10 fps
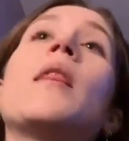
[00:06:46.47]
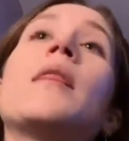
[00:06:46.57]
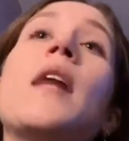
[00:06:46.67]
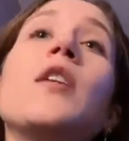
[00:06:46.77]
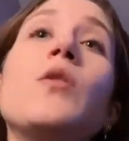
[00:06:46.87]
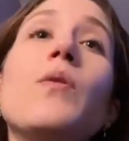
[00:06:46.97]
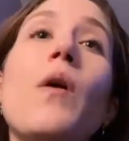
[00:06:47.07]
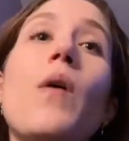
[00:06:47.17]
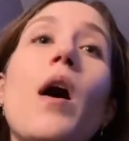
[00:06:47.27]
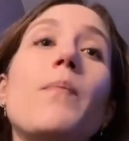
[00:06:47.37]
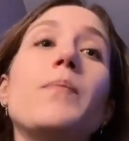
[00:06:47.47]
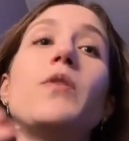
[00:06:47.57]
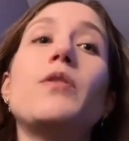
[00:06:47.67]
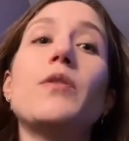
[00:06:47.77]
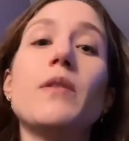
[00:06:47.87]
Then you go up,
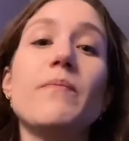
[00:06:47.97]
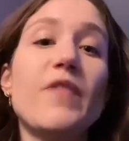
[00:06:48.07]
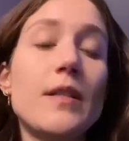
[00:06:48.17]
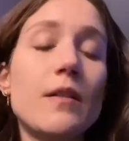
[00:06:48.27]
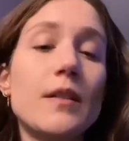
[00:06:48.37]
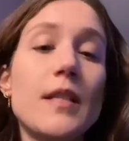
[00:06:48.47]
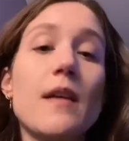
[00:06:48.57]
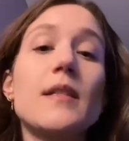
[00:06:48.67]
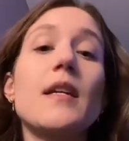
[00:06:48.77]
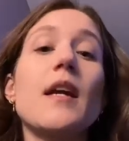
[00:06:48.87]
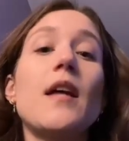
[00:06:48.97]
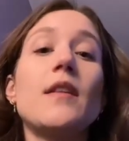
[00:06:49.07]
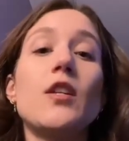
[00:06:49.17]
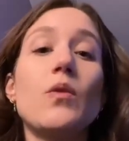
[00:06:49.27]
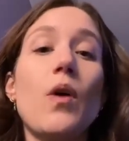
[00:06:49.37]
you do some physical testing, and
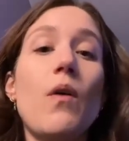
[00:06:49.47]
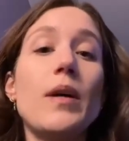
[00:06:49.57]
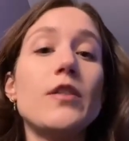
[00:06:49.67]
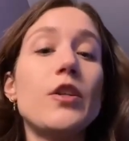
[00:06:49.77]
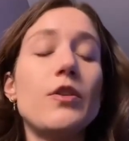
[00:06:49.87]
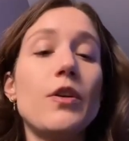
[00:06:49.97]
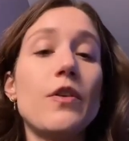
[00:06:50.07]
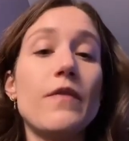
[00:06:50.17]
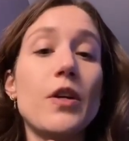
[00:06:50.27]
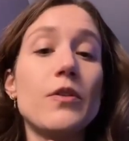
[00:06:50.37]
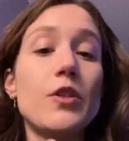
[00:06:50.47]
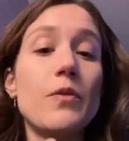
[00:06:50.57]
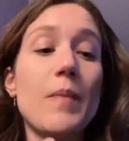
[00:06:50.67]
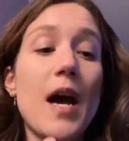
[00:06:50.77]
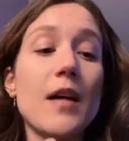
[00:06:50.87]
then you go in to do your
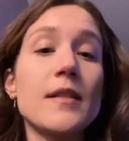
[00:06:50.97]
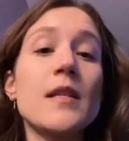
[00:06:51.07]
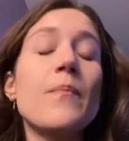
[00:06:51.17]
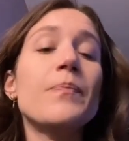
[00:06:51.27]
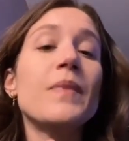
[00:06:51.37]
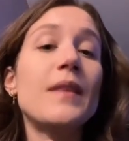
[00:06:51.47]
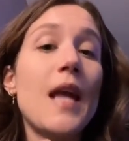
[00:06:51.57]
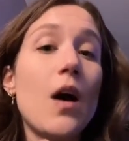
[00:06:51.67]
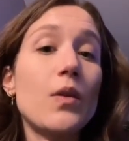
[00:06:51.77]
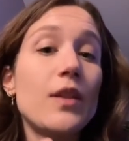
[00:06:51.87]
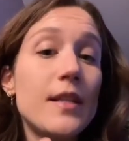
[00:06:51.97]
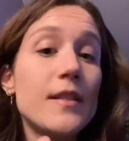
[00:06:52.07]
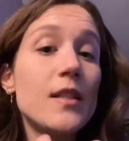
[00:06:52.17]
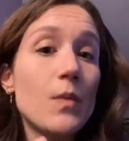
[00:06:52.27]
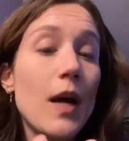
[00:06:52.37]
VO2 max. Now,
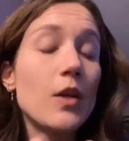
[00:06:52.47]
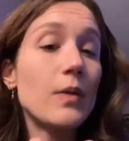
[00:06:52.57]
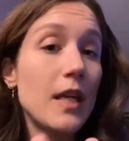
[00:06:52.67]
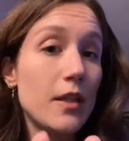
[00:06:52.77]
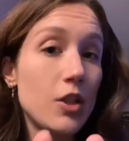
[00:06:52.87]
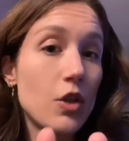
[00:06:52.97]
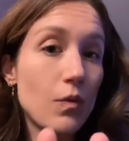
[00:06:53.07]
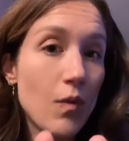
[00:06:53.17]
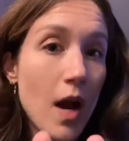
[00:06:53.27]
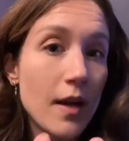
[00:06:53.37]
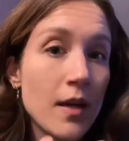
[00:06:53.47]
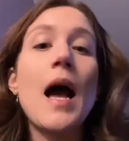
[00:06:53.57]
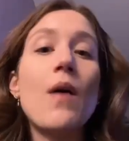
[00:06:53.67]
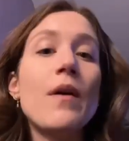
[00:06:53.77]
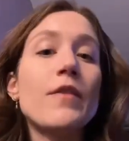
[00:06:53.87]
this is why you needed to run.
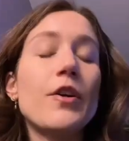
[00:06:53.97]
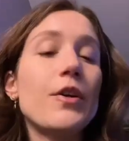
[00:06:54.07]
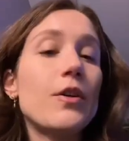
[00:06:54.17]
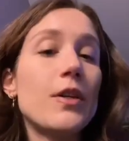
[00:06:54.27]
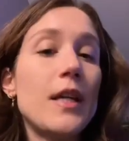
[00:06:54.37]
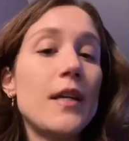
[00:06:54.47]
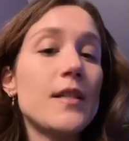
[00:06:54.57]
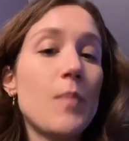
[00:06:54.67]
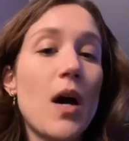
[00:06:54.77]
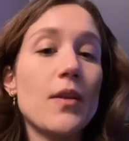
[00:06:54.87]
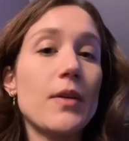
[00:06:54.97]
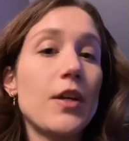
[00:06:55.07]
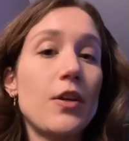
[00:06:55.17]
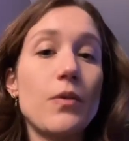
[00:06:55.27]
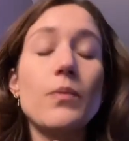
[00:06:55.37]
However, your knee is
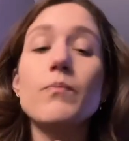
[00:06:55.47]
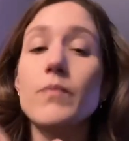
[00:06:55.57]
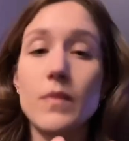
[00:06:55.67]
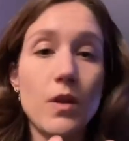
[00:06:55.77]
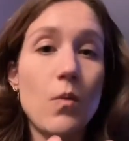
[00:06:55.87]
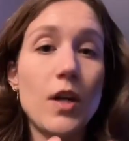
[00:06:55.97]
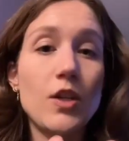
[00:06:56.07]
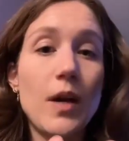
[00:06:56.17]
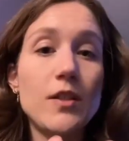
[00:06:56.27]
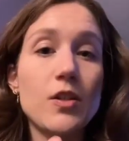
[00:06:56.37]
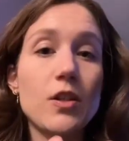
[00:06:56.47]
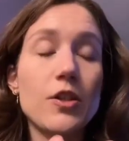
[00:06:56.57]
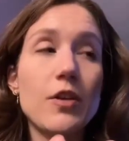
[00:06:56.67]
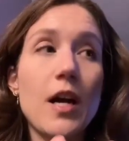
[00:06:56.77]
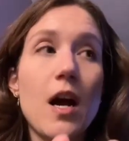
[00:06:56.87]
bothering you, the one you had
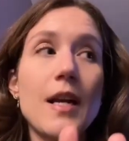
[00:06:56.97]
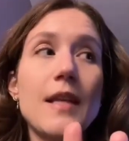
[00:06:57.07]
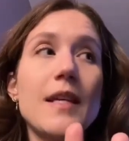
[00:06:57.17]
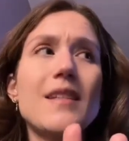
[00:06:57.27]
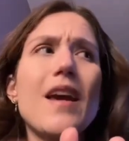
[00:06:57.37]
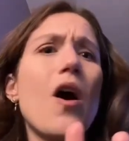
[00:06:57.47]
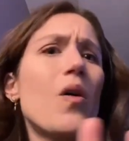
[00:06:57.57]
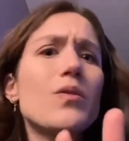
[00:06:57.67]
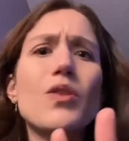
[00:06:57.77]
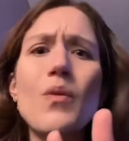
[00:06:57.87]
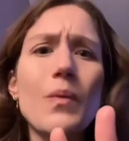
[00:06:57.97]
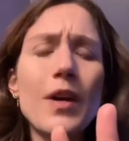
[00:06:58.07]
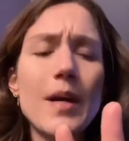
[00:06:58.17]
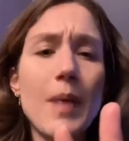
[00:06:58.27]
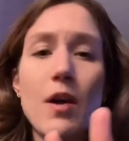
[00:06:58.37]
surgery on, and they say, oh, don't
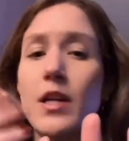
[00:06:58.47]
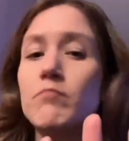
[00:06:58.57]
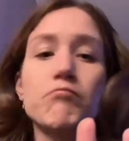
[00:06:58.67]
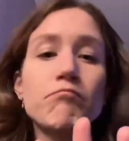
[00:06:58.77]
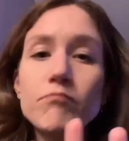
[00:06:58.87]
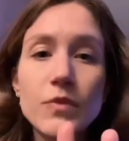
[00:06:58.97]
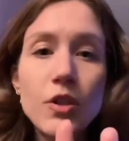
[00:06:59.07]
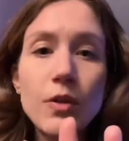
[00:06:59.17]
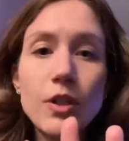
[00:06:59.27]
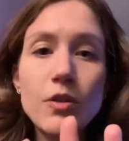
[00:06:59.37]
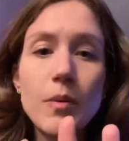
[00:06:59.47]
worry about it. You can do a